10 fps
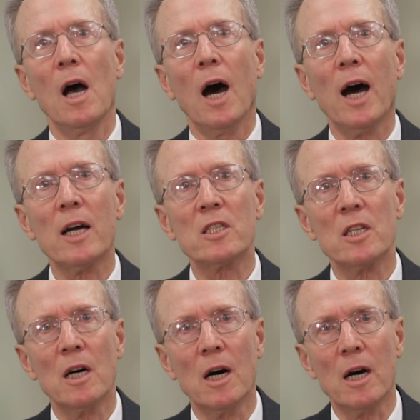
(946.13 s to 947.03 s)
Hak
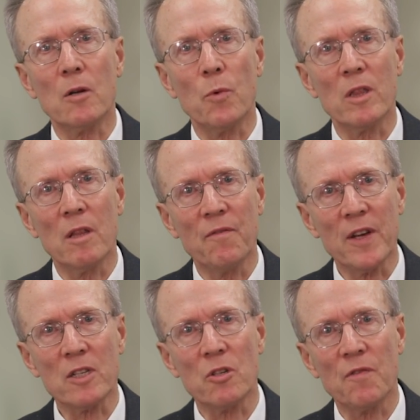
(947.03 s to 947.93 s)
Jahan won the
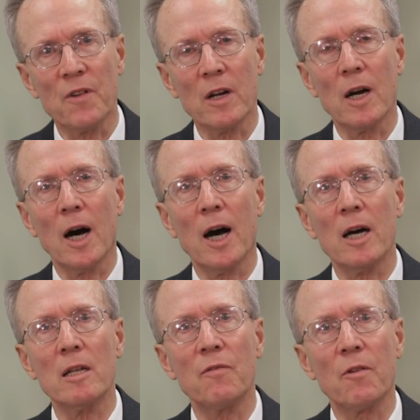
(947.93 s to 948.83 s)
victory for
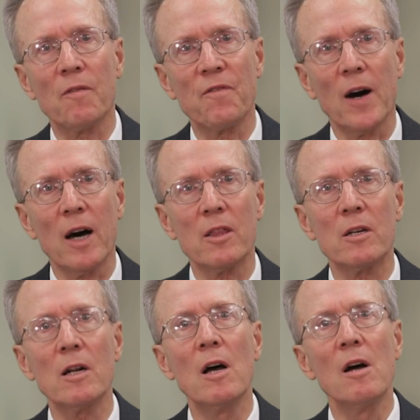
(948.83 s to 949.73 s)
God, for
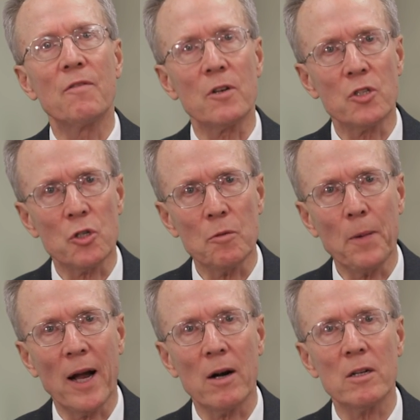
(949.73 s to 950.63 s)
Father, for true
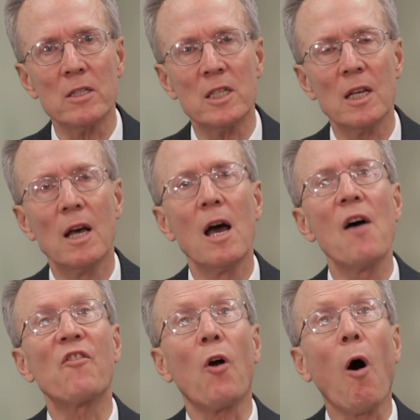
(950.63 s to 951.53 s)
parents,
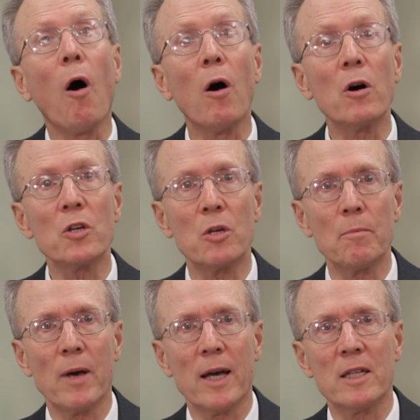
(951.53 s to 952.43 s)
for all
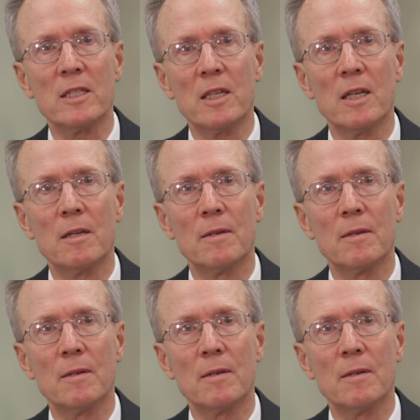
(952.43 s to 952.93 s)
humanity.